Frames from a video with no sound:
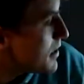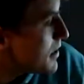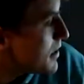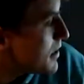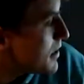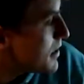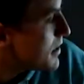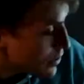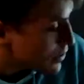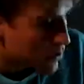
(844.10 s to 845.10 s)
are for
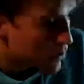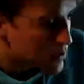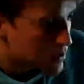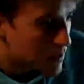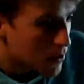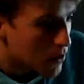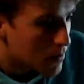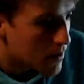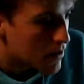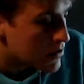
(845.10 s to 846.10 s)
sure are going to be
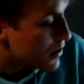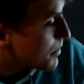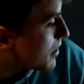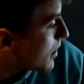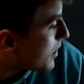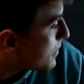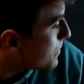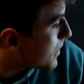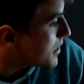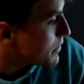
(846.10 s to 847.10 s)
permanent. There's going to be a lot
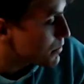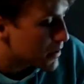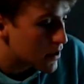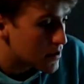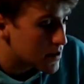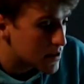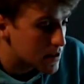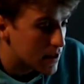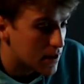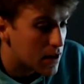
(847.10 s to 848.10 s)
of different
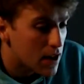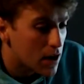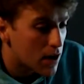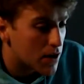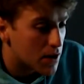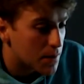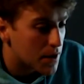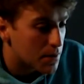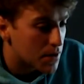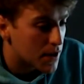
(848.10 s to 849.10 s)
policies that are going to
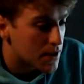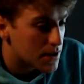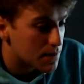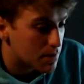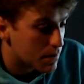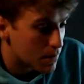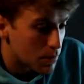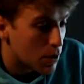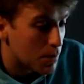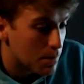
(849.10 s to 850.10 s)
be in place,
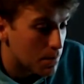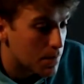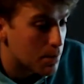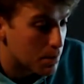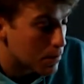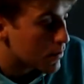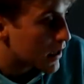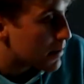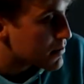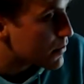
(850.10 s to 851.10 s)
well,
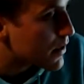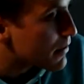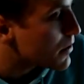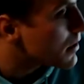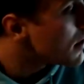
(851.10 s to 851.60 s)
perhaps forever.